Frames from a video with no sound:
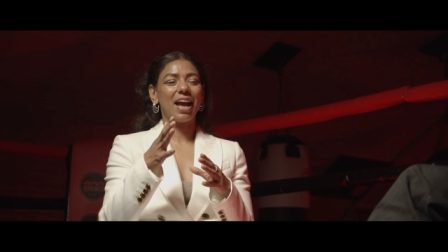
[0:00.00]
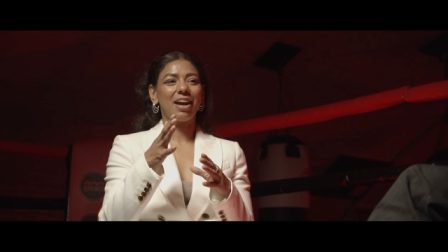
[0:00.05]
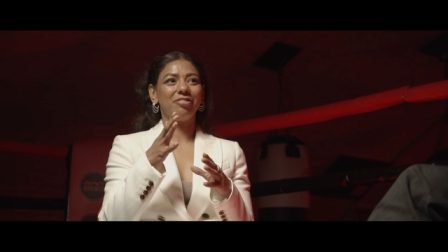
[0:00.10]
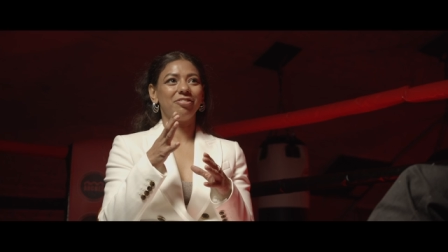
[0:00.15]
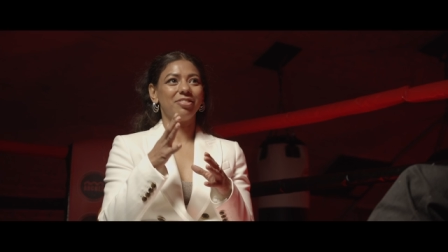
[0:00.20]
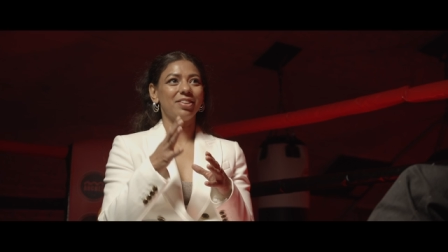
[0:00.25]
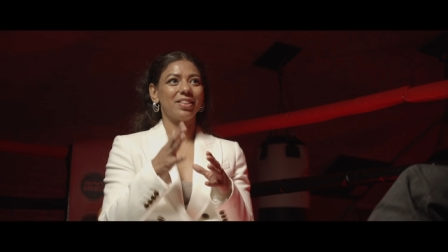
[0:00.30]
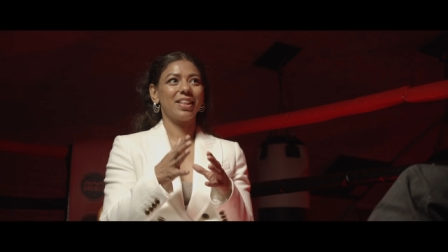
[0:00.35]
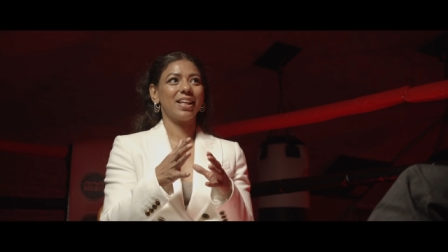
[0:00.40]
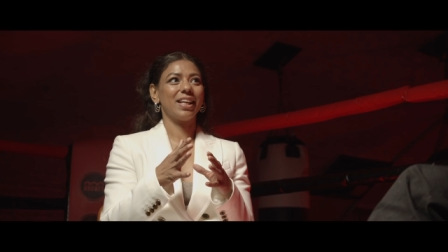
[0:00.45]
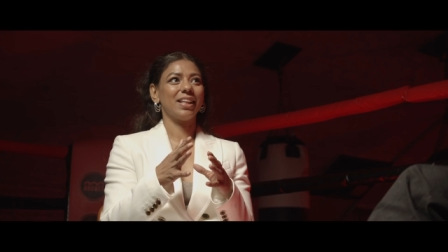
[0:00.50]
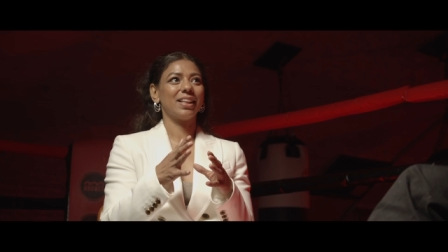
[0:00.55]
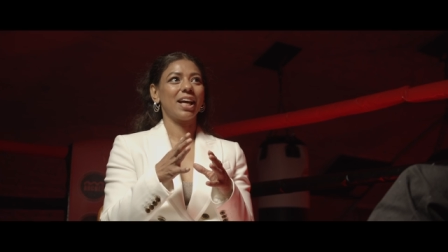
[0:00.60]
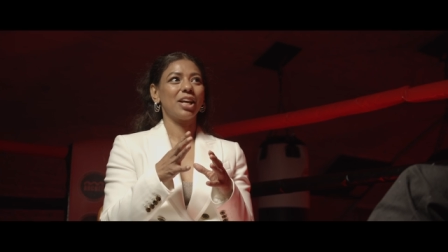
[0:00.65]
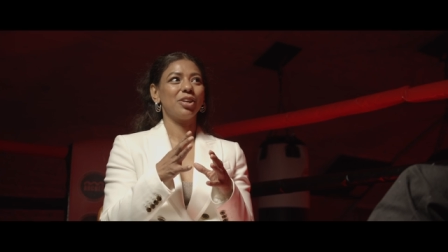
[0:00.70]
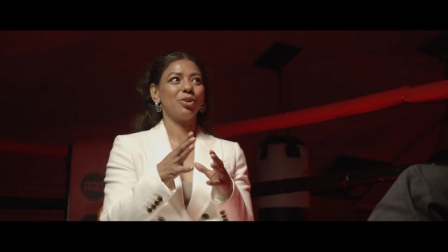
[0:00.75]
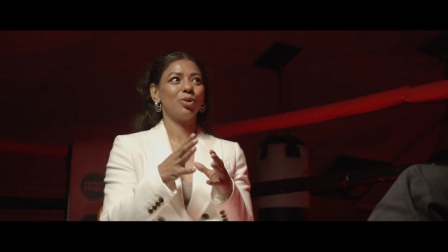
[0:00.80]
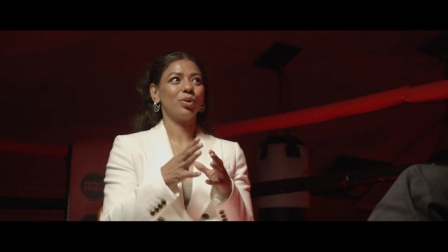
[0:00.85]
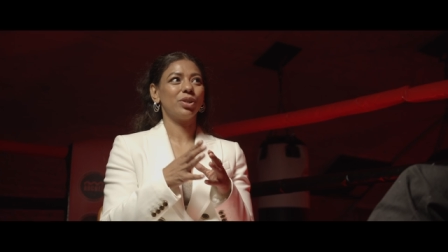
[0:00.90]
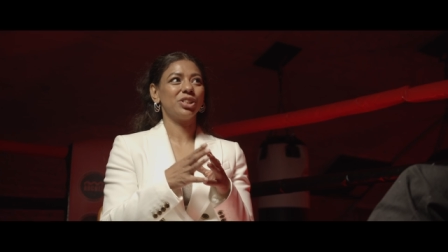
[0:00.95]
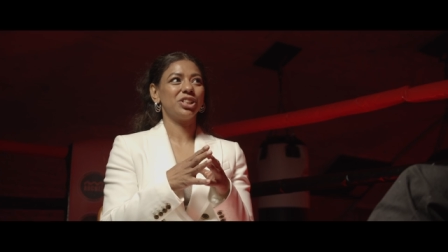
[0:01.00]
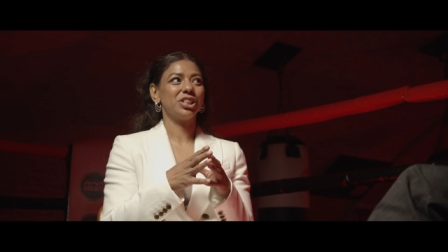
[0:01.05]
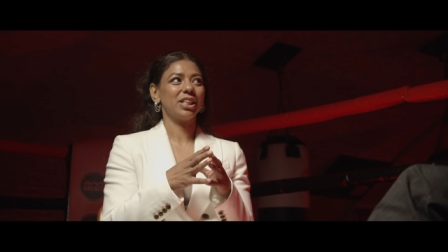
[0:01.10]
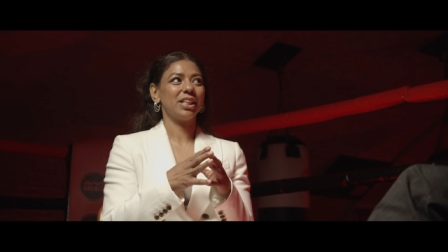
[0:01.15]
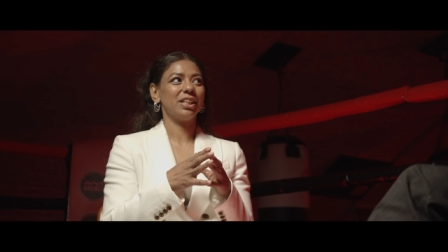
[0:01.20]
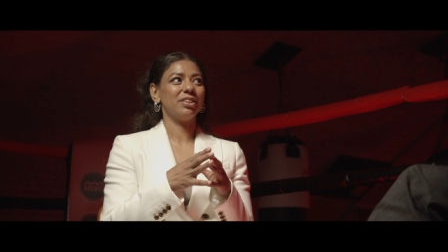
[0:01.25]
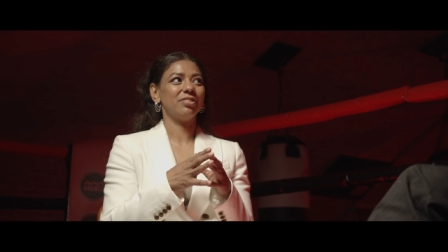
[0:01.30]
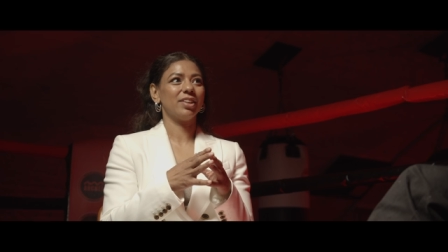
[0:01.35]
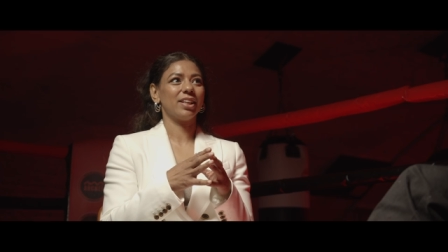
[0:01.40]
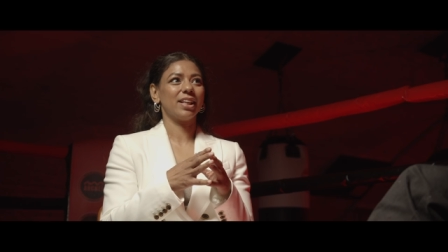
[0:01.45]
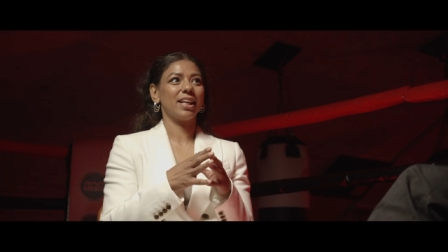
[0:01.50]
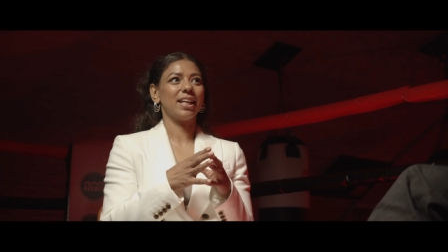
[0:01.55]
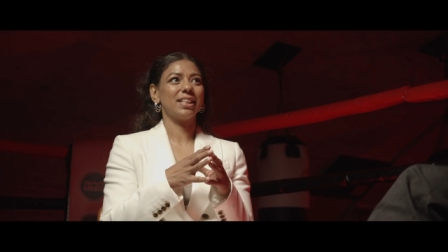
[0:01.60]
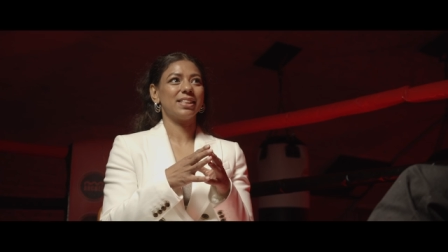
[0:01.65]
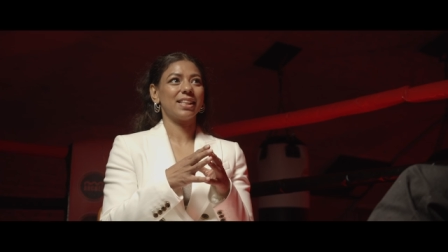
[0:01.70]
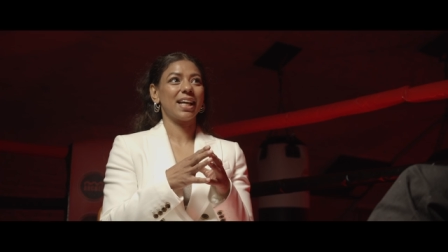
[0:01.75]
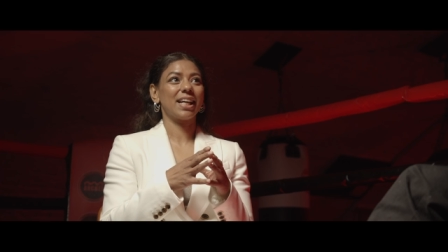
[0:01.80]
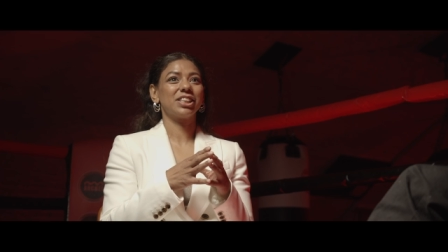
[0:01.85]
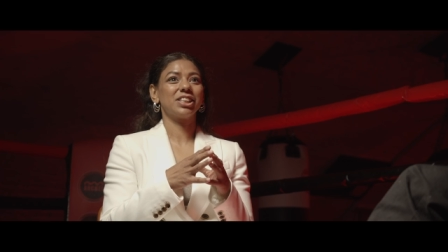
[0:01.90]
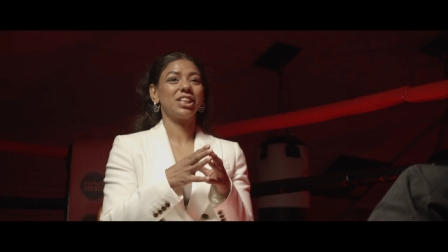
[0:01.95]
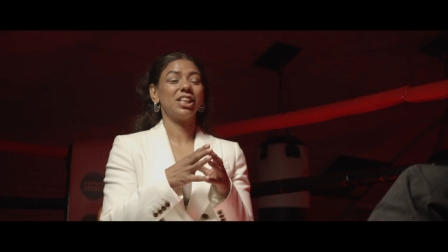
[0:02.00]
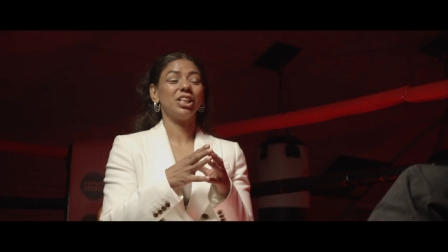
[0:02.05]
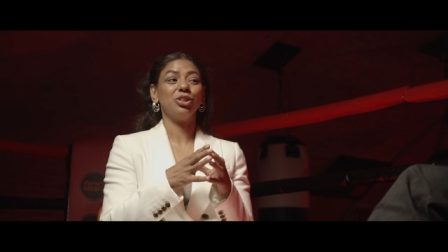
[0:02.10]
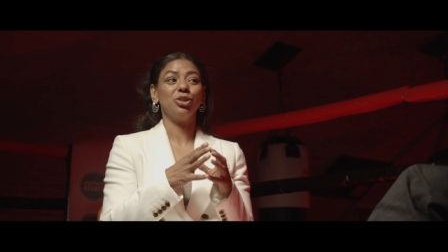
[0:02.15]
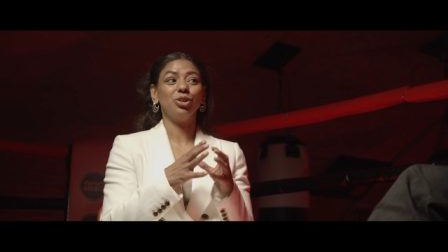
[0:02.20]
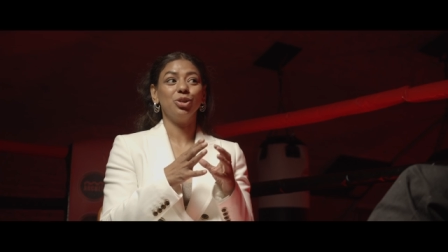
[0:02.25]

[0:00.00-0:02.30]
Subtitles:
Everything that you're achieving is actually,